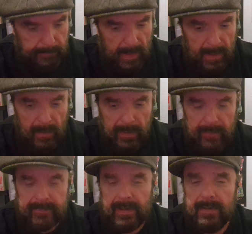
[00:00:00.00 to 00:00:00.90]
Like
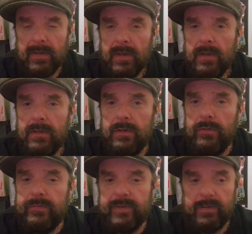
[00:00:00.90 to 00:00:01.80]
I said,
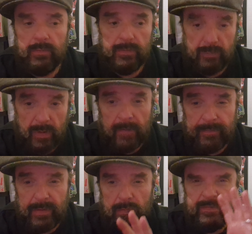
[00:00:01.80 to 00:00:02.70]
Lucy, I
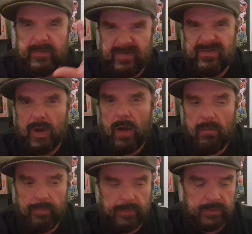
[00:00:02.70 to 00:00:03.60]
think, was the
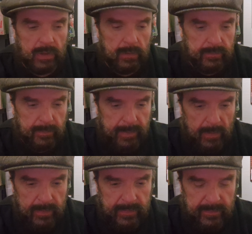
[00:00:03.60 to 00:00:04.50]
star of the show, to be
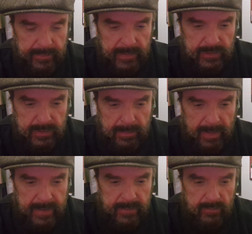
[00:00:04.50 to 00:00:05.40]
honest. I think she
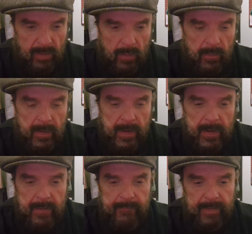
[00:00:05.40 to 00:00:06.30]
played the role
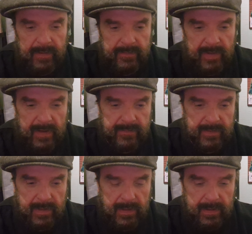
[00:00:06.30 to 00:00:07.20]

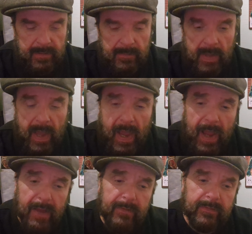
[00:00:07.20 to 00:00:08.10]
fantastically.
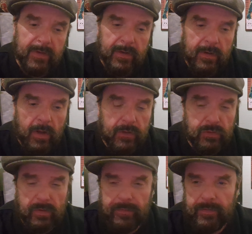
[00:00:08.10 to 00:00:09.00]
And
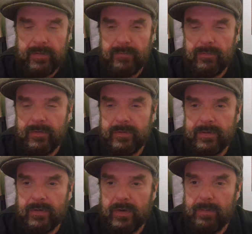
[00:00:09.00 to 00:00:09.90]
Jonathan,
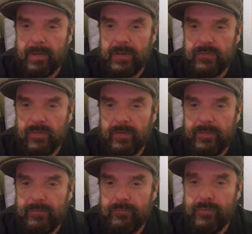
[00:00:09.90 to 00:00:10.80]
the guy that played
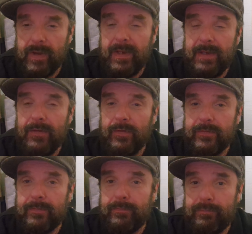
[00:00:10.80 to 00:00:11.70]
Jonathan, really
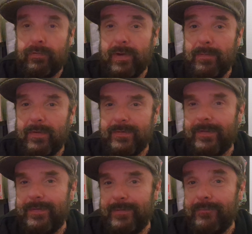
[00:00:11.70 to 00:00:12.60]
looks pretty much
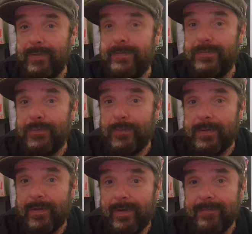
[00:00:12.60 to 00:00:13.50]
like the original
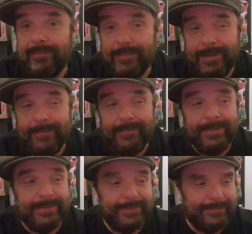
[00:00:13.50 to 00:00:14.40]
guy from the
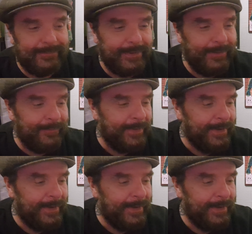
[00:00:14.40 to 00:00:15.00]
original film.